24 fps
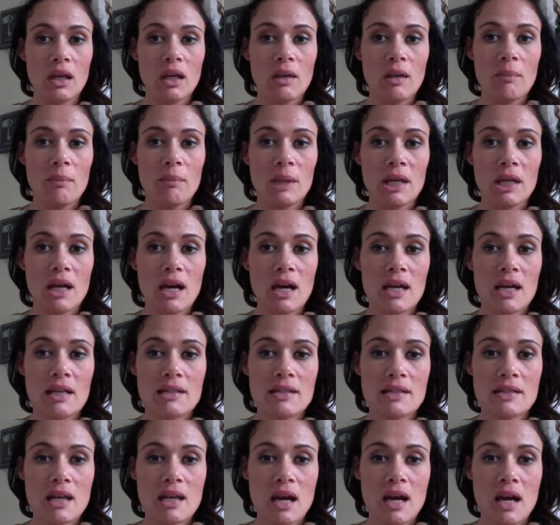
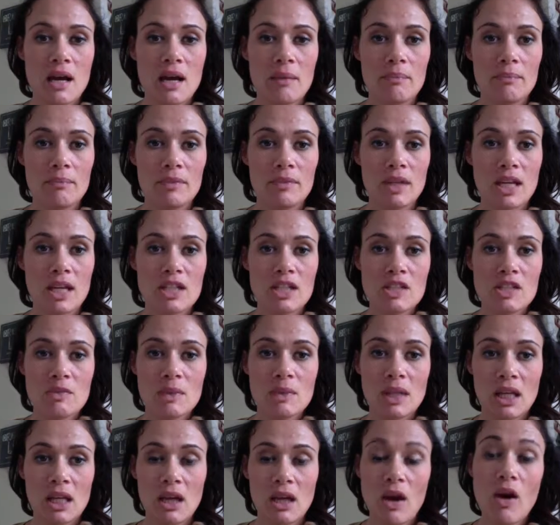because you can't just be
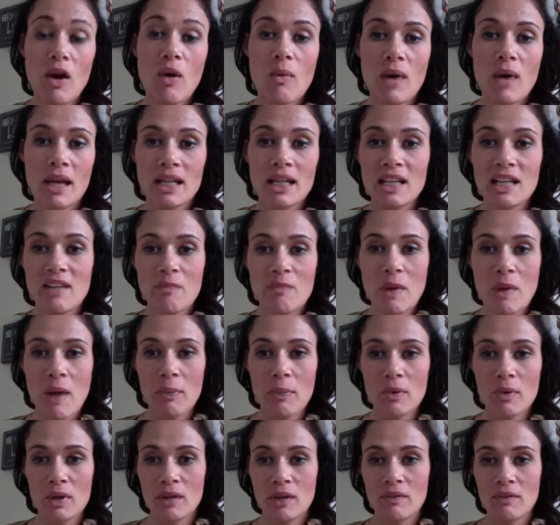like, oh, well, I can have
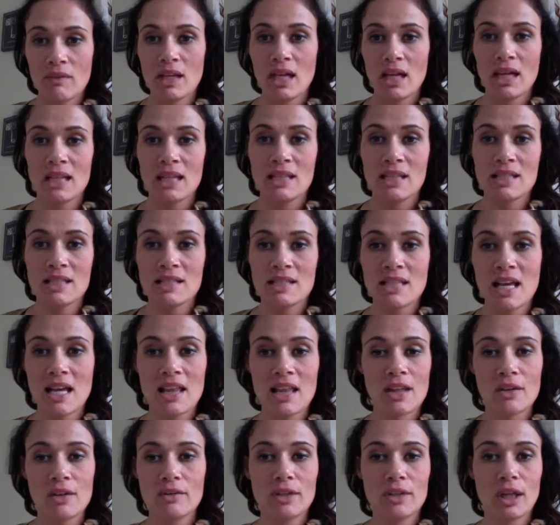popcorn every night in this
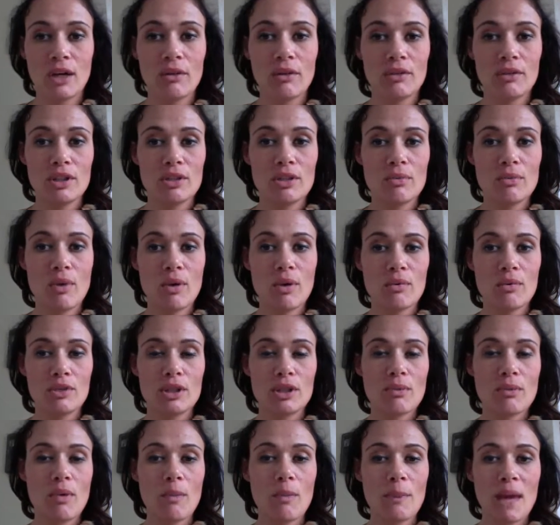yellow. No, you
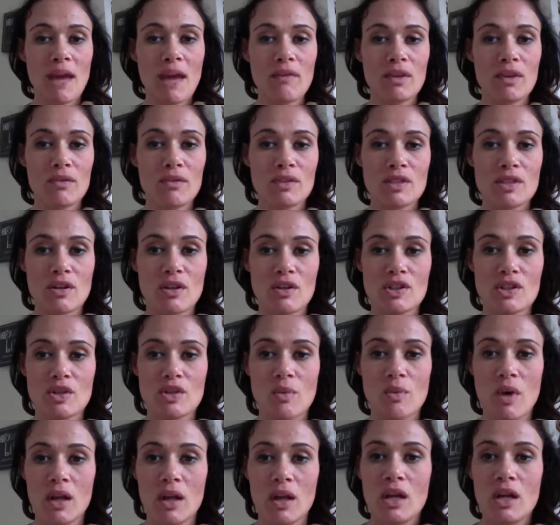won't be having the results you
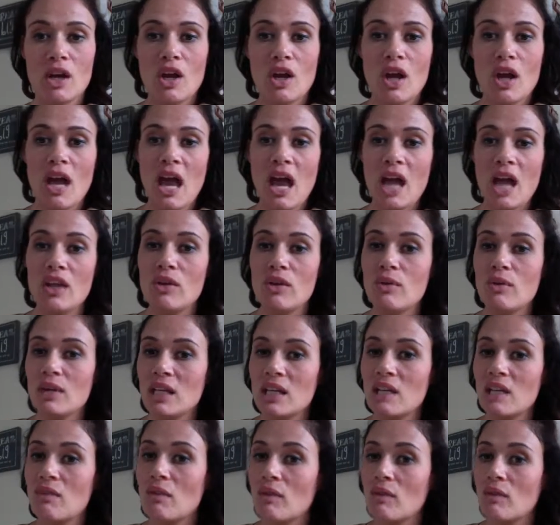want. And you can
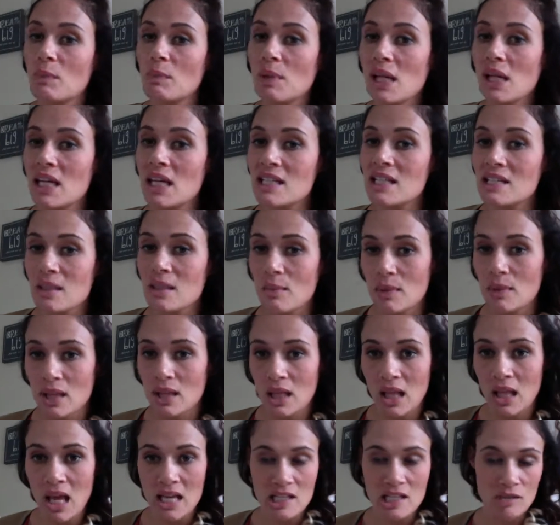even replace it with a
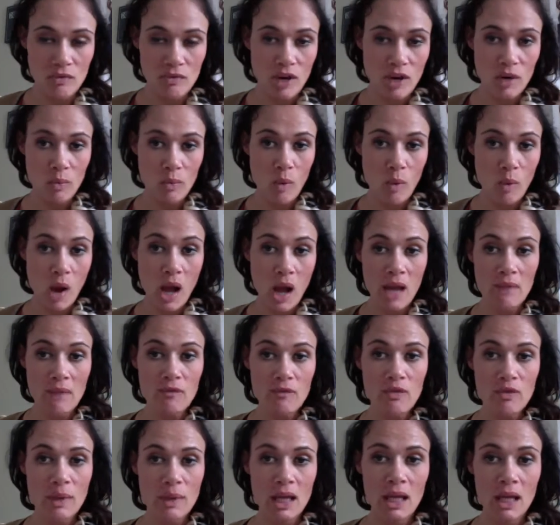glass of red wine
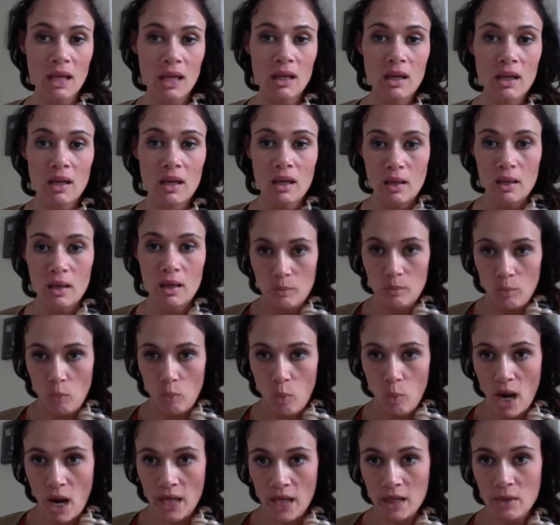for my
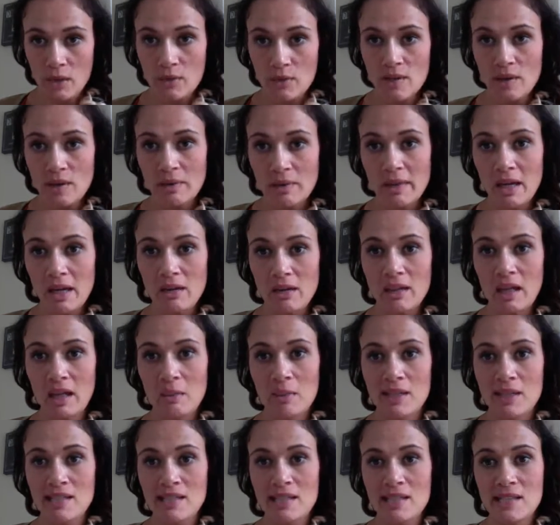winos out there like
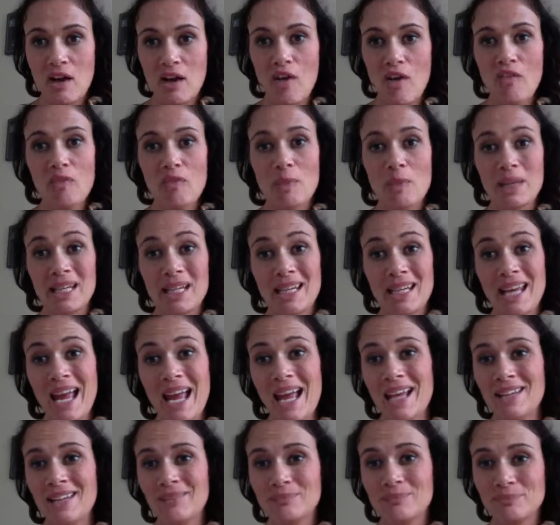myself. But
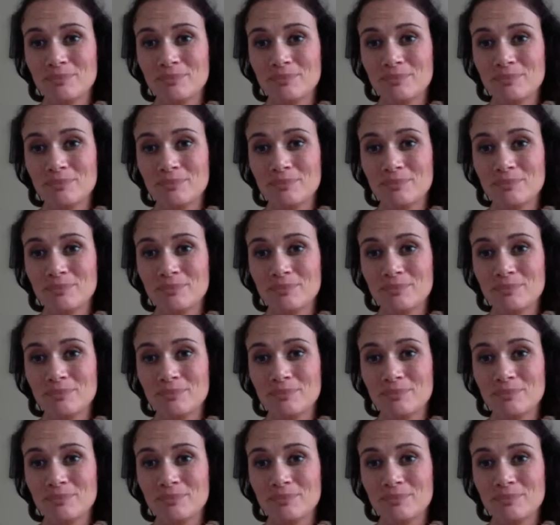again,